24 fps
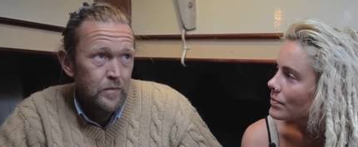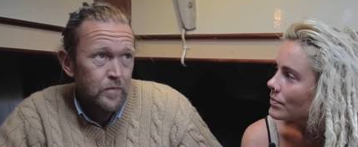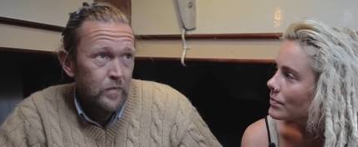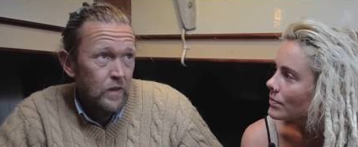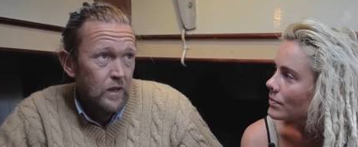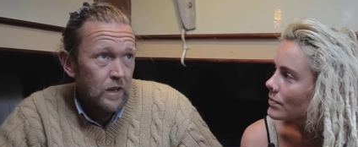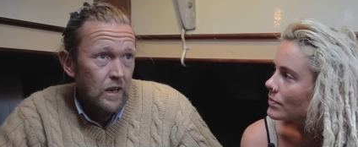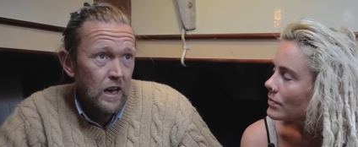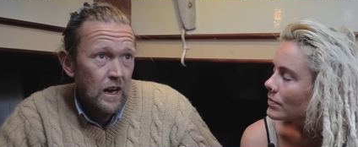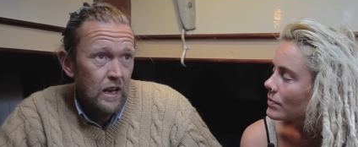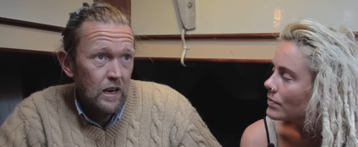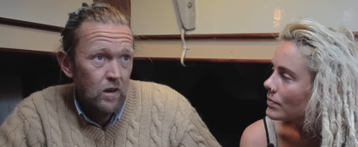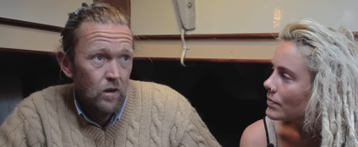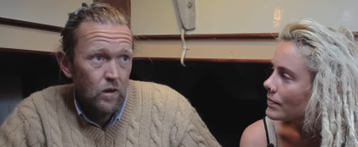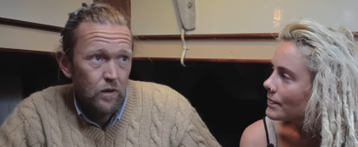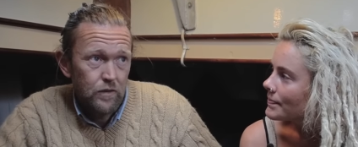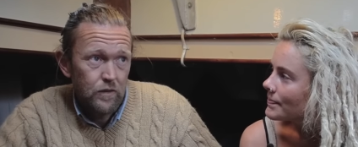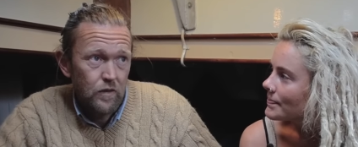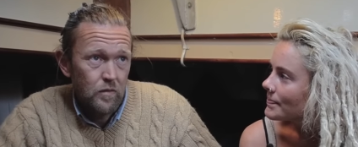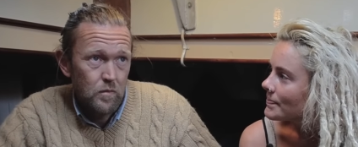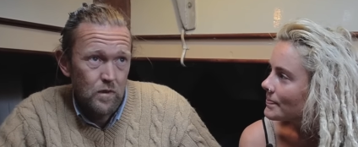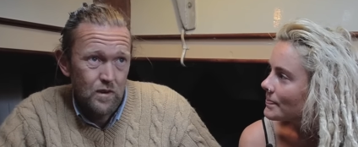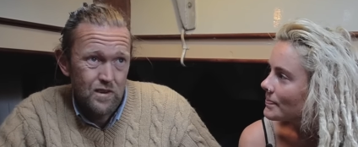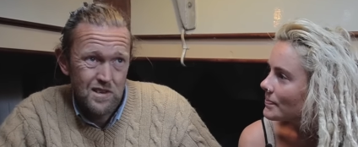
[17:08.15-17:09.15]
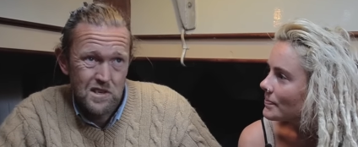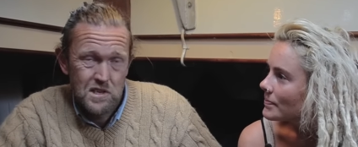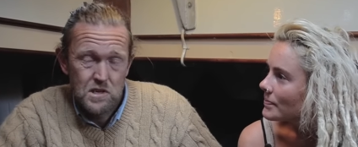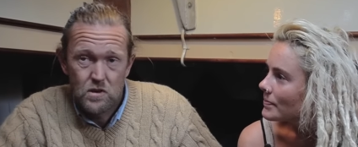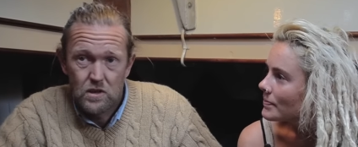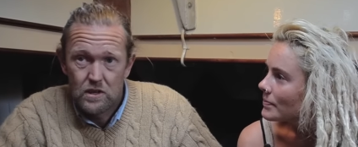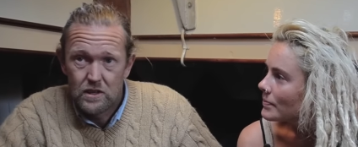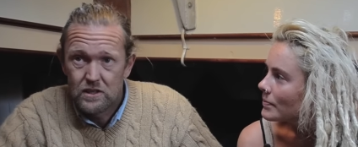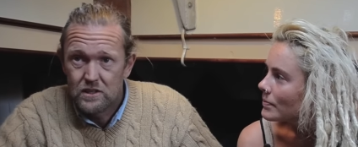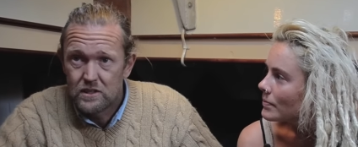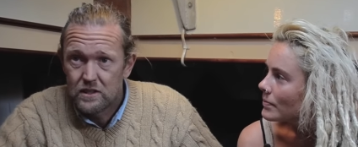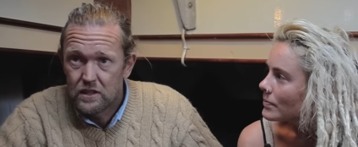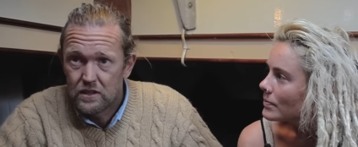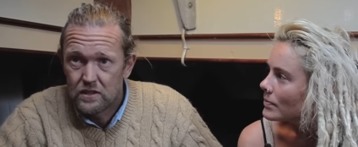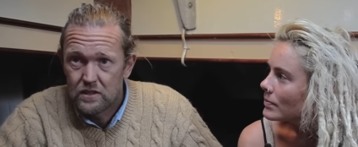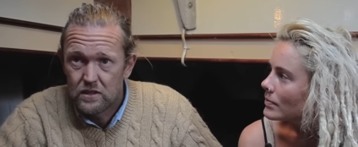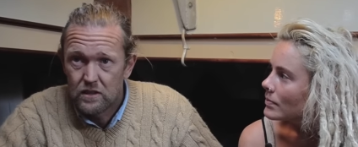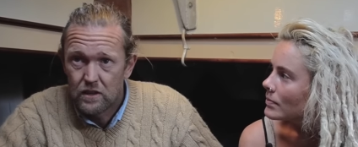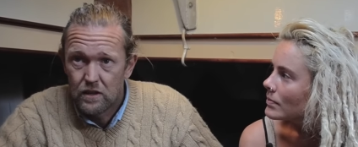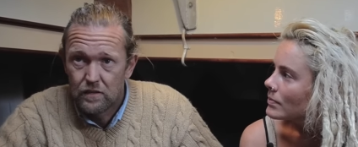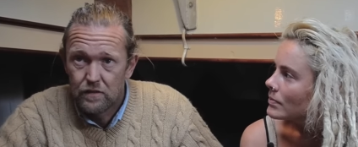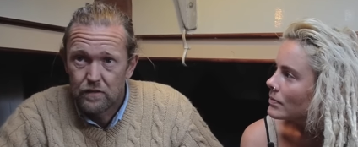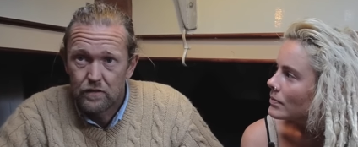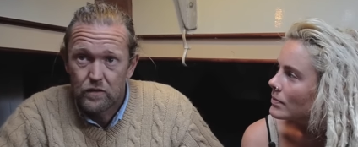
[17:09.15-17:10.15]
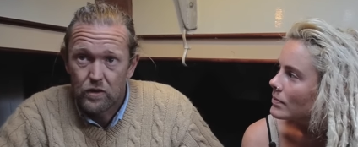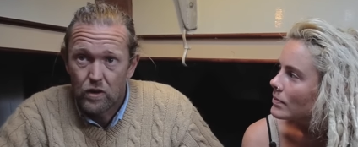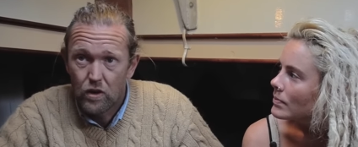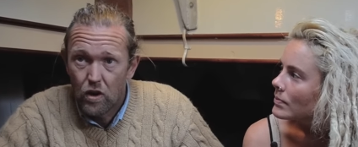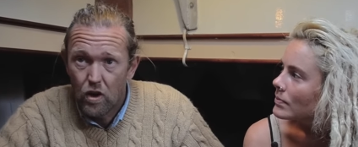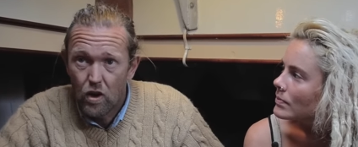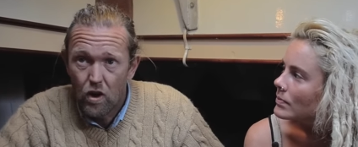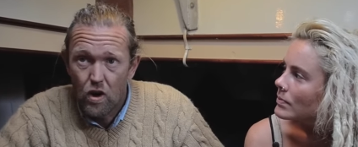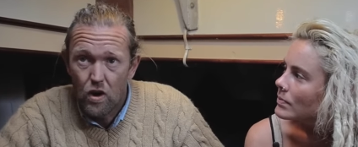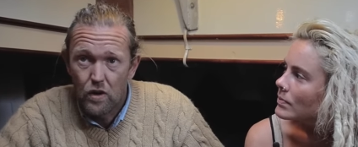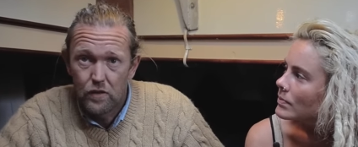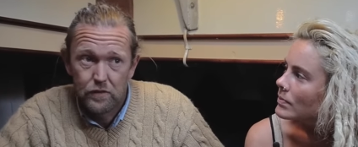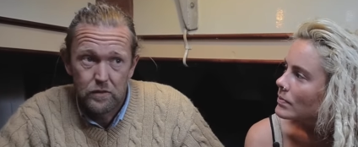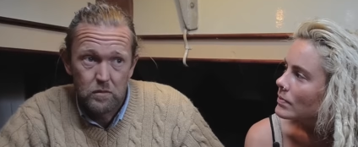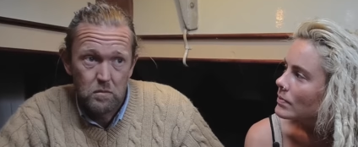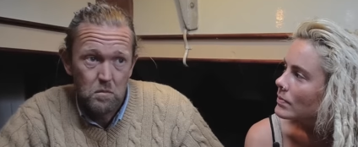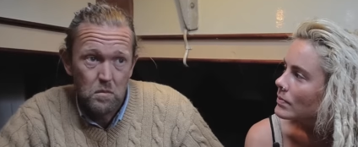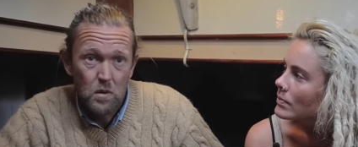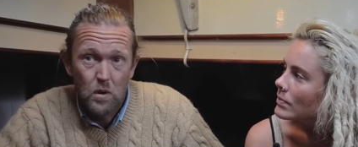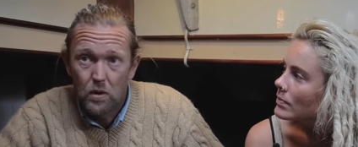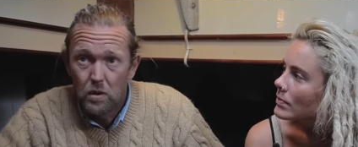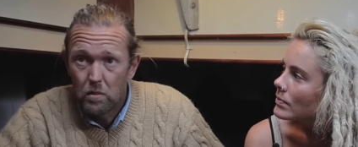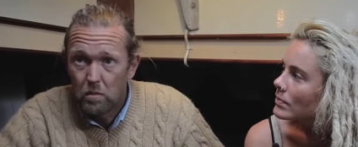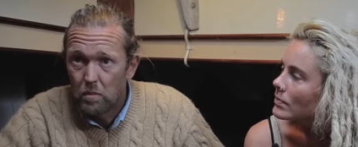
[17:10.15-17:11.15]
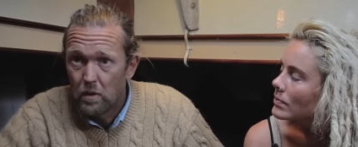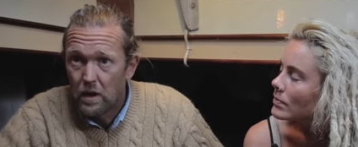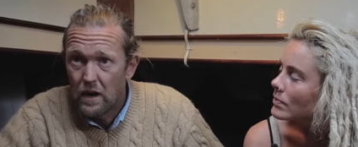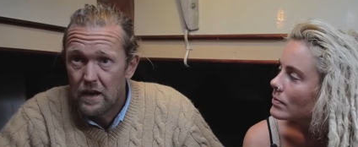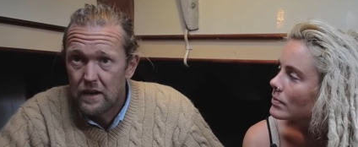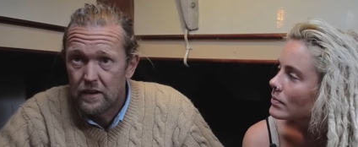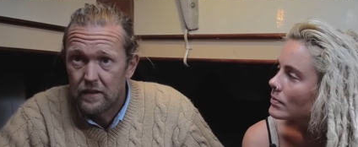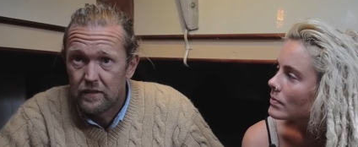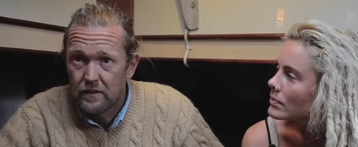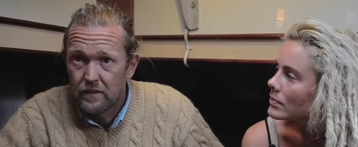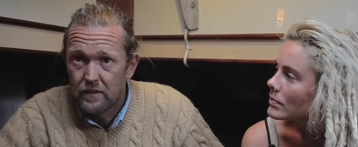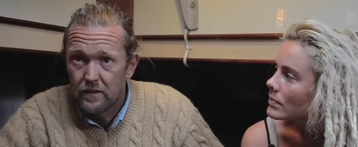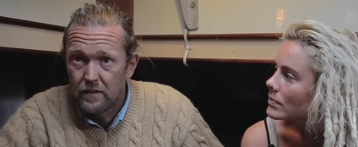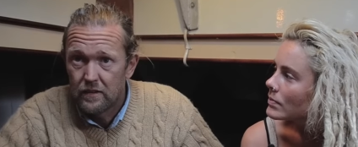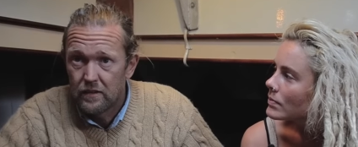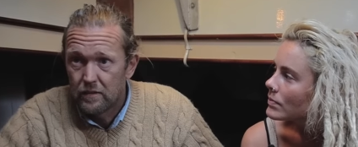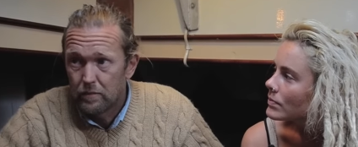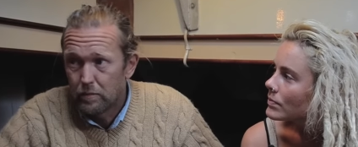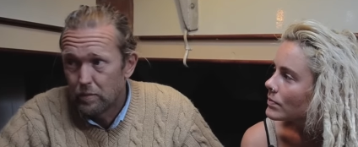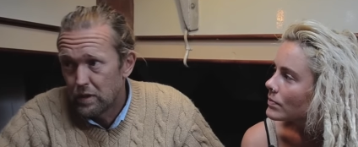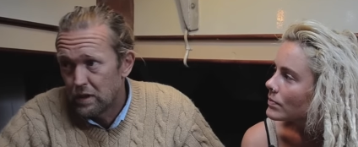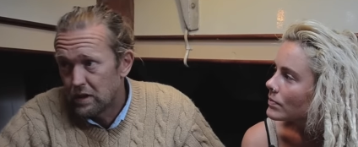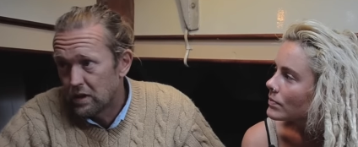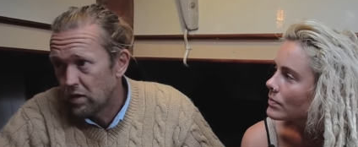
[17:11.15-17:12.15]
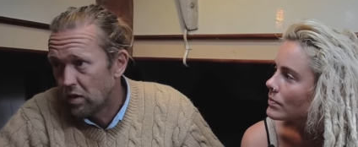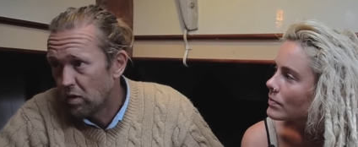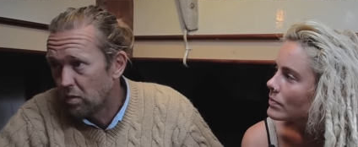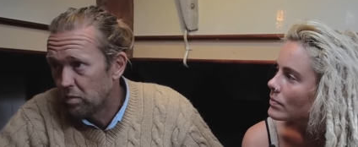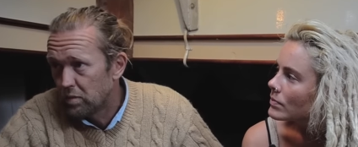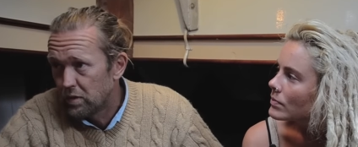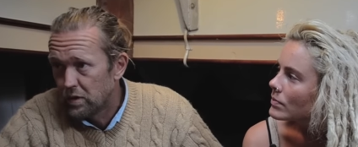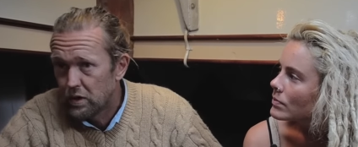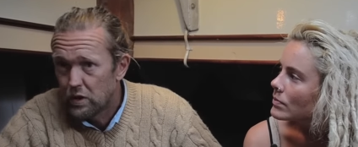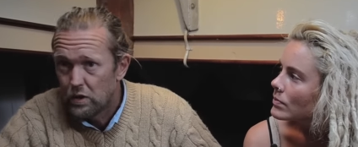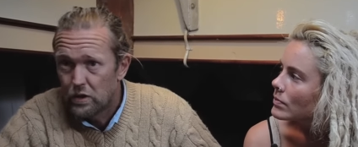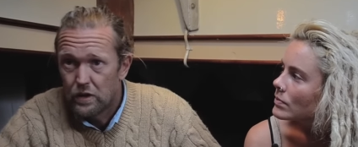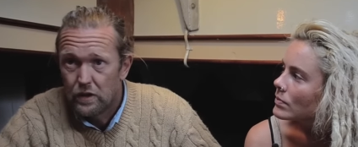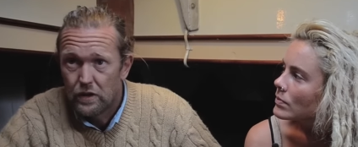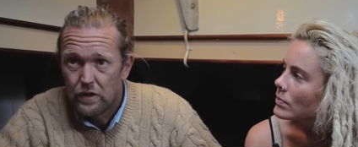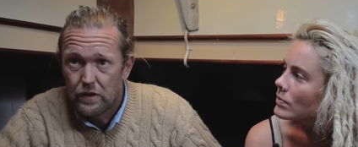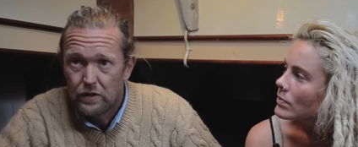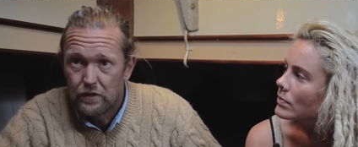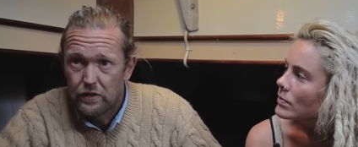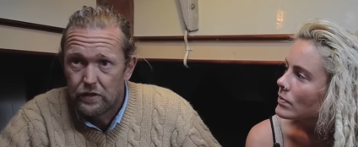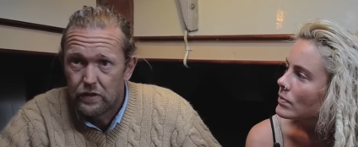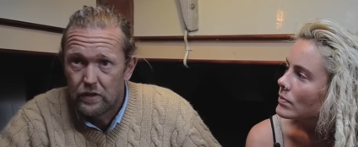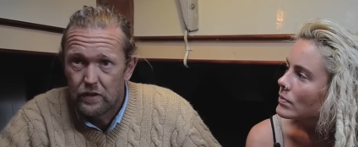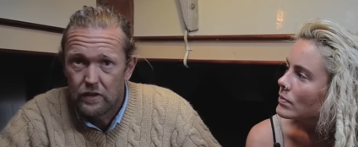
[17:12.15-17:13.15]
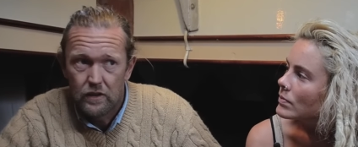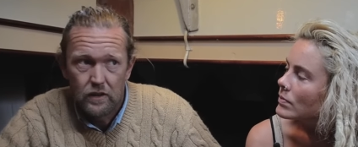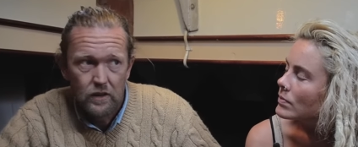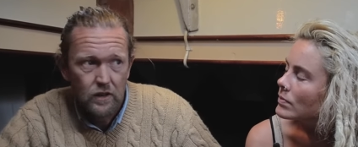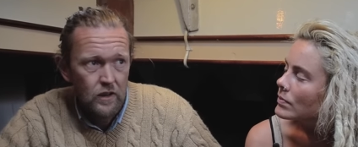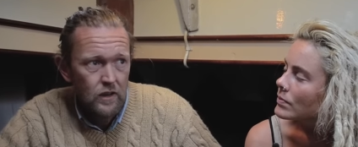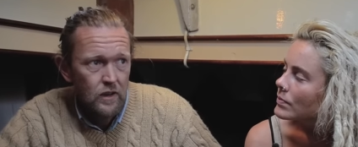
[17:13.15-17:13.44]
Speaker 1: had lots of materialistic stuff, cars and motorbikes and big computers and